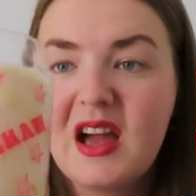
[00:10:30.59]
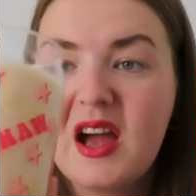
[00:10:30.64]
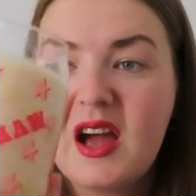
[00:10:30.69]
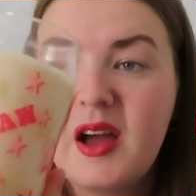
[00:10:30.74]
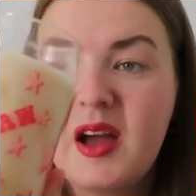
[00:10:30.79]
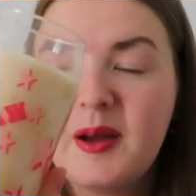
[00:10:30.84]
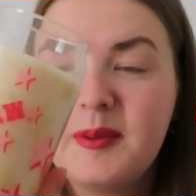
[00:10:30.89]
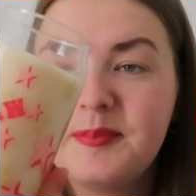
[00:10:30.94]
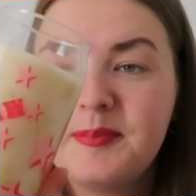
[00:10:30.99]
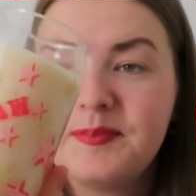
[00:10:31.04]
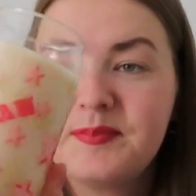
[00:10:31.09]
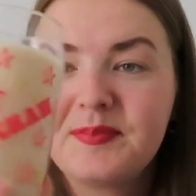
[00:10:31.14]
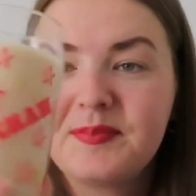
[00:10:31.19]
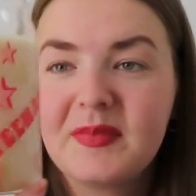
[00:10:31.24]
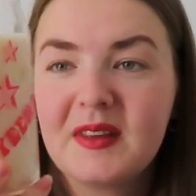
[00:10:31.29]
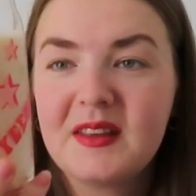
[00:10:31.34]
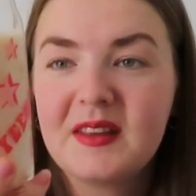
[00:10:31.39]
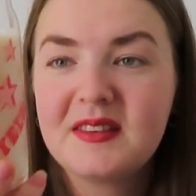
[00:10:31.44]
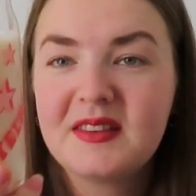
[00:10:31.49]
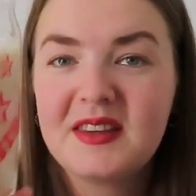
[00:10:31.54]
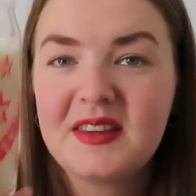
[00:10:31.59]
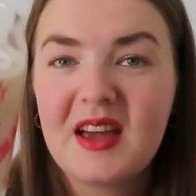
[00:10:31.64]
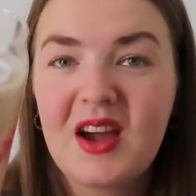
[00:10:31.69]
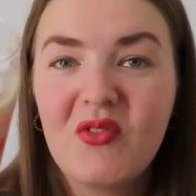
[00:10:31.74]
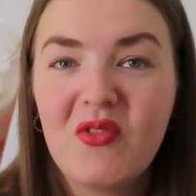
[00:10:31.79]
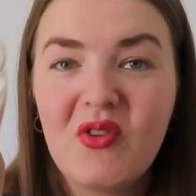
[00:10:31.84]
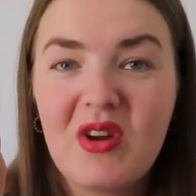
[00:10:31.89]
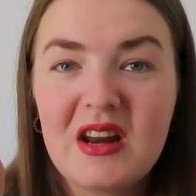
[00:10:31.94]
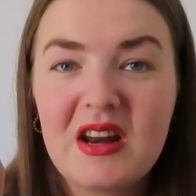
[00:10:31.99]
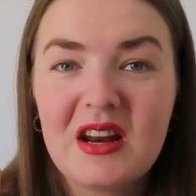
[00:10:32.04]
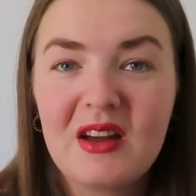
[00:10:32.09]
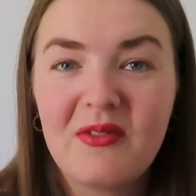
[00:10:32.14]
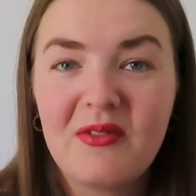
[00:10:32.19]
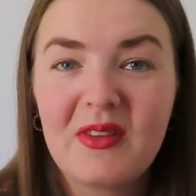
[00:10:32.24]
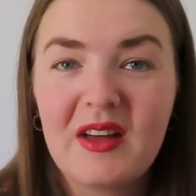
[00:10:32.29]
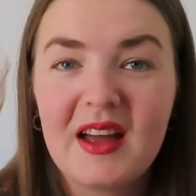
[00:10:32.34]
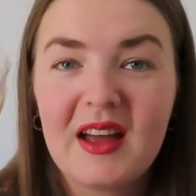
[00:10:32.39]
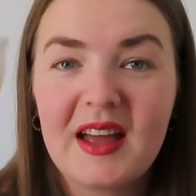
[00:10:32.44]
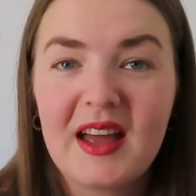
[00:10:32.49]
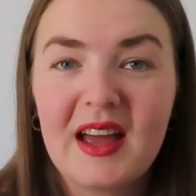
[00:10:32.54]
So yeah, I really love
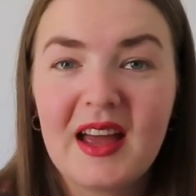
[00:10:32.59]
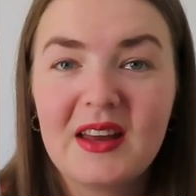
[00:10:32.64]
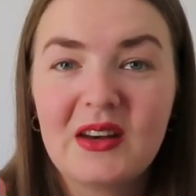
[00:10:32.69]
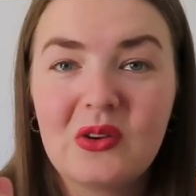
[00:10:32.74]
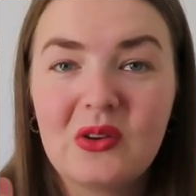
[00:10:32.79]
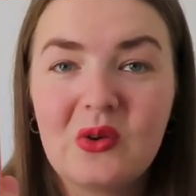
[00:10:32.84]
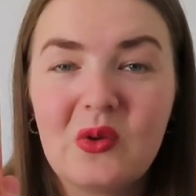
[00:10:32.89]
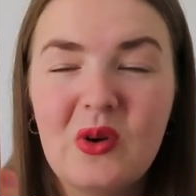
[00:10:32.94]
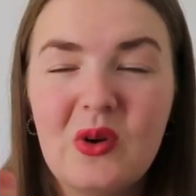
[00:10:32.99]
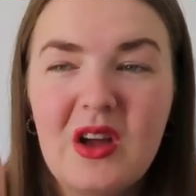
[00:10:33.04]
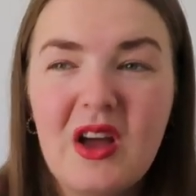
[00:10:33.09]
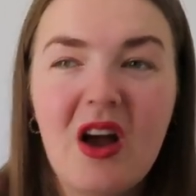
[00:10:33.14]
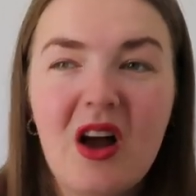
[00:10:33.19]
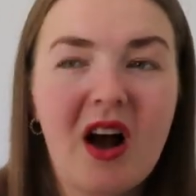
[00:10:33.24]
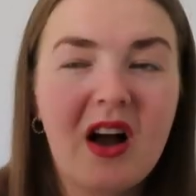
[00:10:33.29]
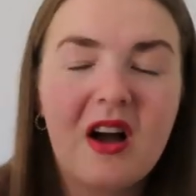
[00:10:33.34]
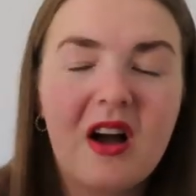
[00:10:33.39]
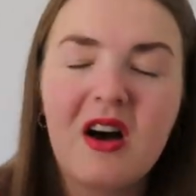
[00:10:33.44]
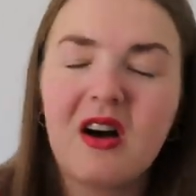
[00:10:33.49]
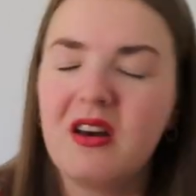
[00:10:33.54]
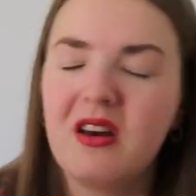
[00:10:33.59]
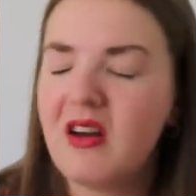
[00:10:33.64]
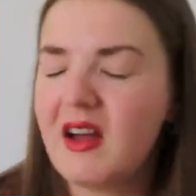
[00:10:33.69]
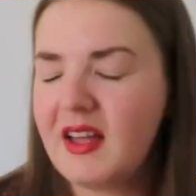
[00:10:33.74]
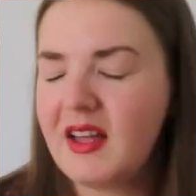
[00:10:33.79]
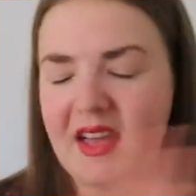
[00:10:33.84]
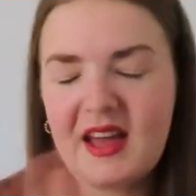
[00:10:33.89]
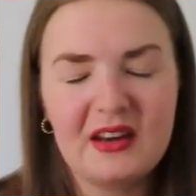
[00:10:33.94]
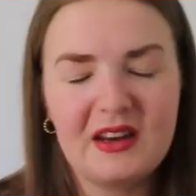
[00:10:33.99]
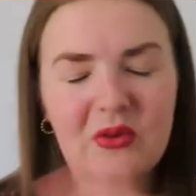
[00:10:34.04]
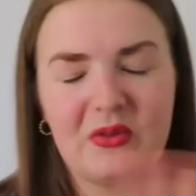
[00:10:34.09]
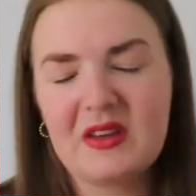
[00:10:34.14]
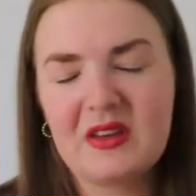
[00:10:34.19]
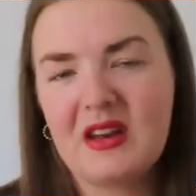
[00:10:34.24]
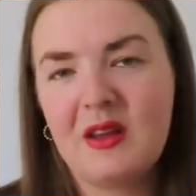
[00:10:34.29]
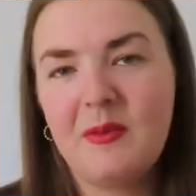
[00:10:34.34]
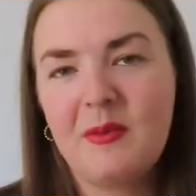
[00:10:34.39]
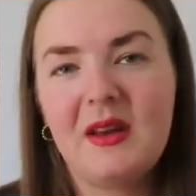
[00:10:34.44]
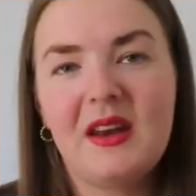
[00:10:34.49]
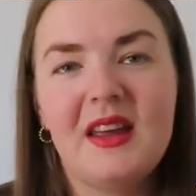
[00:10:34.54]
that candle. I can't light candles
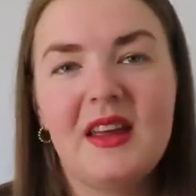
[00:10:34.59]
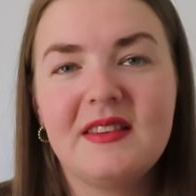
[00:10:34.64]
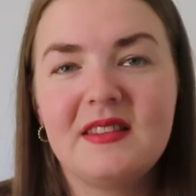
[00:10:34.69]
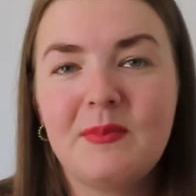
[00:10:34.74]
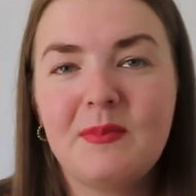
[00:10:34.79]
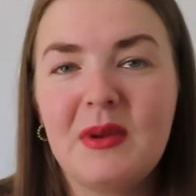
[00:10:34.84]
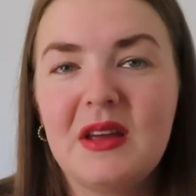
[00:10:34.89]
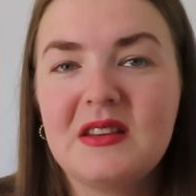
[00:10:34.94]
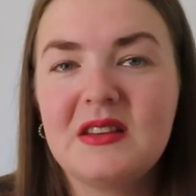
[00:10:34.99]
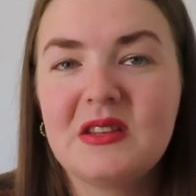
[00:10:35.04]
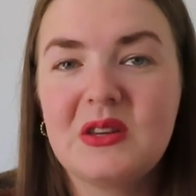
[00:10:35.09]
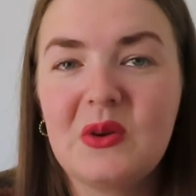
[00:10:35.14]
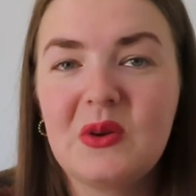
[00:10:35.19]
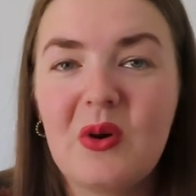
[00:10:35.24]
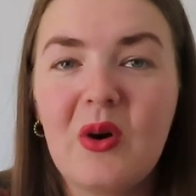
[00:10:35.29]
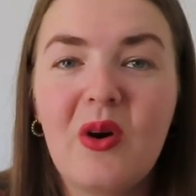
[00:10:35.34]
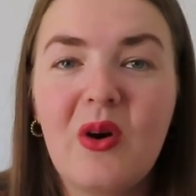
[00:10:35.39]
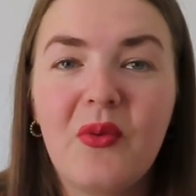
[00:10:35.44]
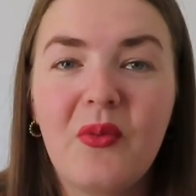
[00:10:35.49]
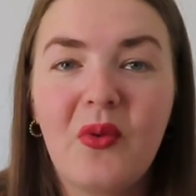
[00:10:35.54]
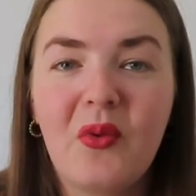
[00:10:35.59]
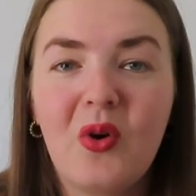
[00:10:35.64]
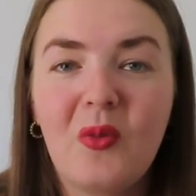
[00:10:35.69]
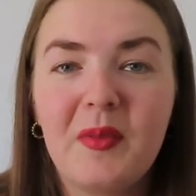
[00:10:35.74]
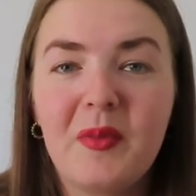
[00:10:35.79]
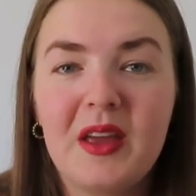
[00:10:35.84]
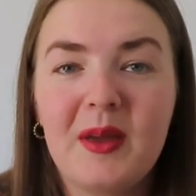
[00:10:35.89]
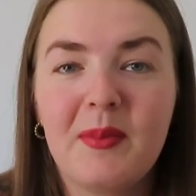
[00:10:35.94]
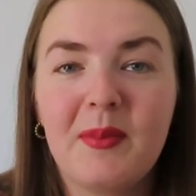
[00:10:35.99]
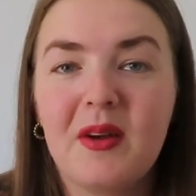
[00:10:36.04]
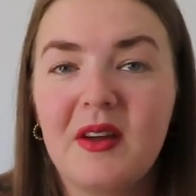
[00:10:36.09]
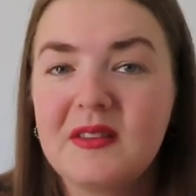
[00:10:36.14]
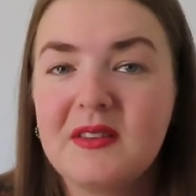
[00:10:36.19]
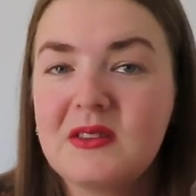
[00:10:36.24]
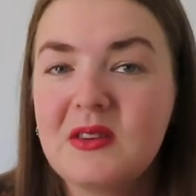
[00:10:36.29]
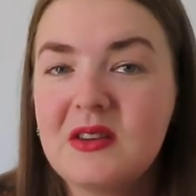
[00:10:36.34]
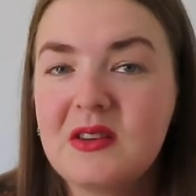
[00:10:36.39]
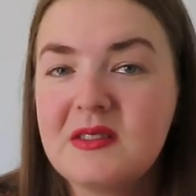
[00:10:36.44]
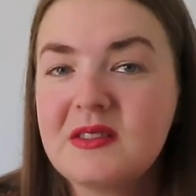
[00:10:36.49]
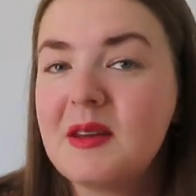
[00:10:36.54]
at the minute, it's a bit too hot for me, but as
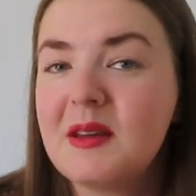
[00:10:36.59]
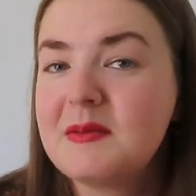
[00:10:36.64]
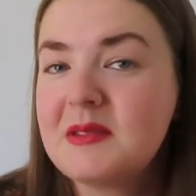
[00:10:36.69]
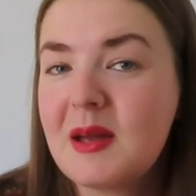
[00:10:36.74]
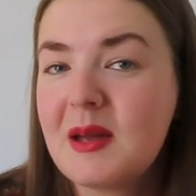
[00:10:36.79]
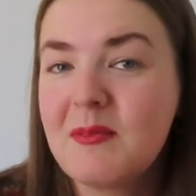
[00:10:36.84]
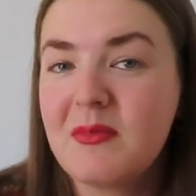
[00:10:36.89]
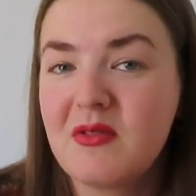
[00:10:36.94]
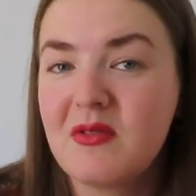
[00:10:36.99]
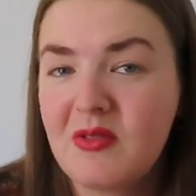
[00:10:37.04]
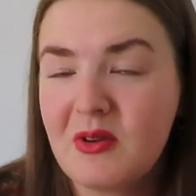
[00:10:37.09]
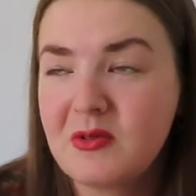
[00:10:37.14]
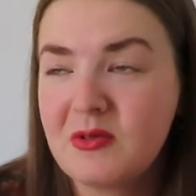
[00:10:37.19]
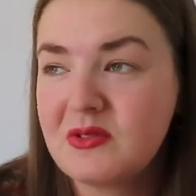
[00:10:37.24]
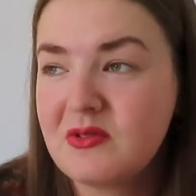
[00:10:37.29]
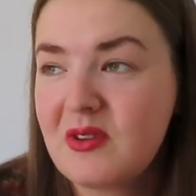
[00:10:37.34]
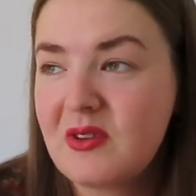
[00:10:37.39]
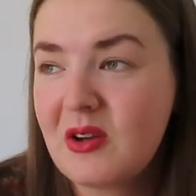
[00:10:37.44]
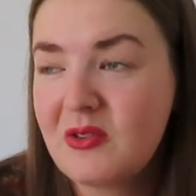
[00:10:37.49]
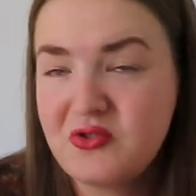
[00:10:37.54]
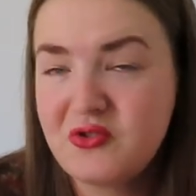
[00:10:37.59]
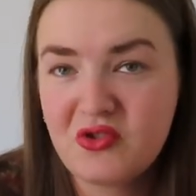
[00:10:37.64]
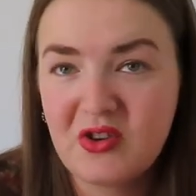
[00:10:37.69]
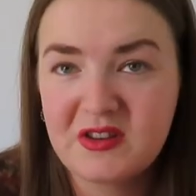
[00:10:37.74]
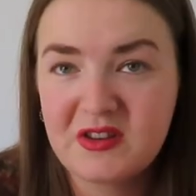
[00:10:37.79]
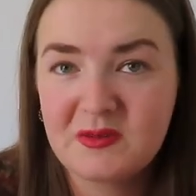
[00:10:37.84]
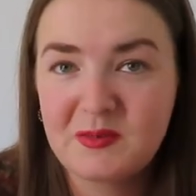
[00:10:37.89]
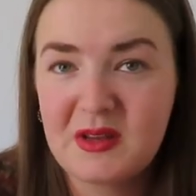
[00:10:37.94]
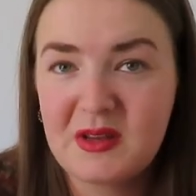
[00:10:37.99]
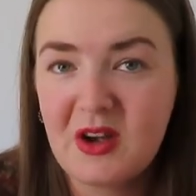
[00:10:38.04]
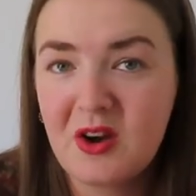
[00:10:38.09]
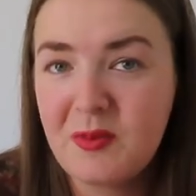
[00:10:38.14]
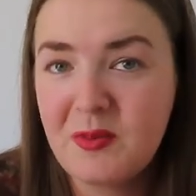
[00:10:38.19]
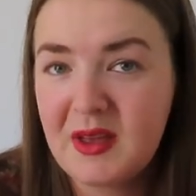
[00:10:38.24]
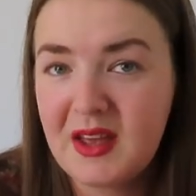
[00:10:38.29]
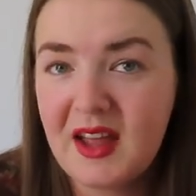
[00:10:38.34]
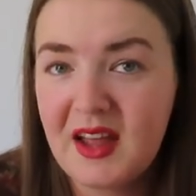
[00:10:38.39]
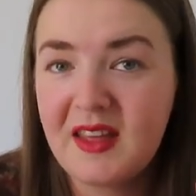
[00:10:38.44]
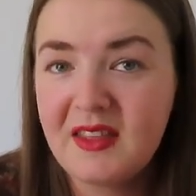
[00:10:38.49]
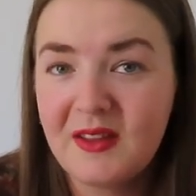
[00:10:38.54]
soon as September rolls around, trust me, I'll
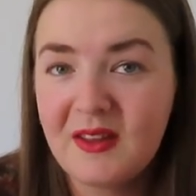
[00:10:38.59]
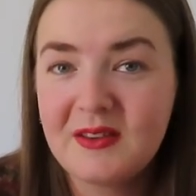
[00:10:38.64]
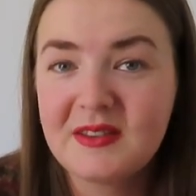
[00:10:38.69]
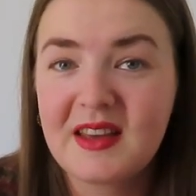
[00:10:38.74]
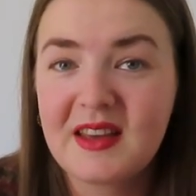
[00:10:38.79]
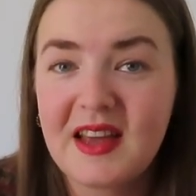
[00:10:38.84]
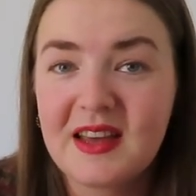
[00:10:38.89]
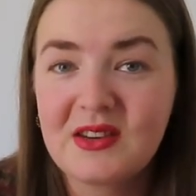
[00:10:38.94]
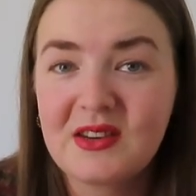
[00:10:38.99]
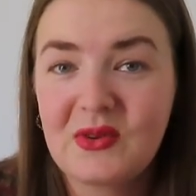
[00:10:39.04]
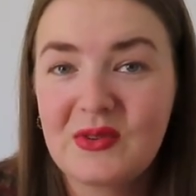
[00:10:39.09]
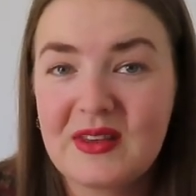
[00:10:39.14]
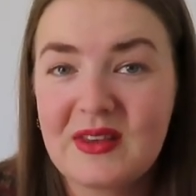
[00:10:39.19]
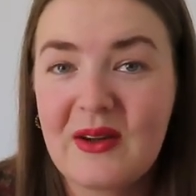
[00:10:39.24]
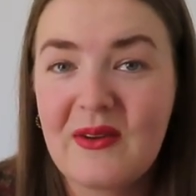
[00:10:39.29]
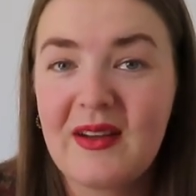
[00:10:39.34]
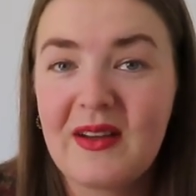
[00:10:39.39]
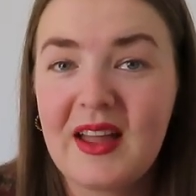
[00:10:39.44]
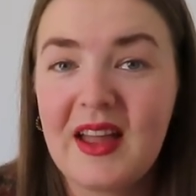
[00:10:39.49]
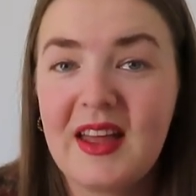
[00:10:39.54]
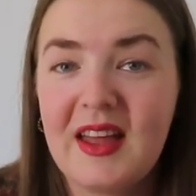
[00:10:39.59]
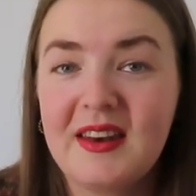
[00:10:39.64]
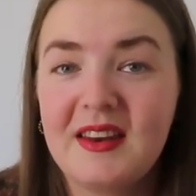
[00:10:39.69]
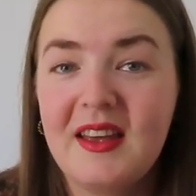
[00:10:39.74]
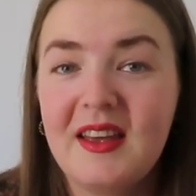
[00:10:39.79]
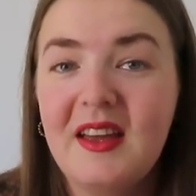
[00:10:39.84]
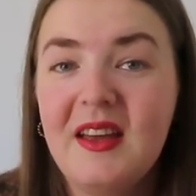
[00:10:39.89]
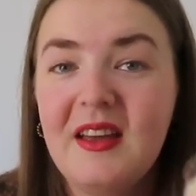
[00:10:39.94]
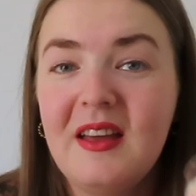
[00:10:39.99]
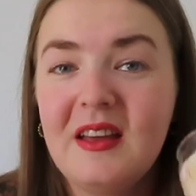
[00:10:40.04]
be getting those candles out again.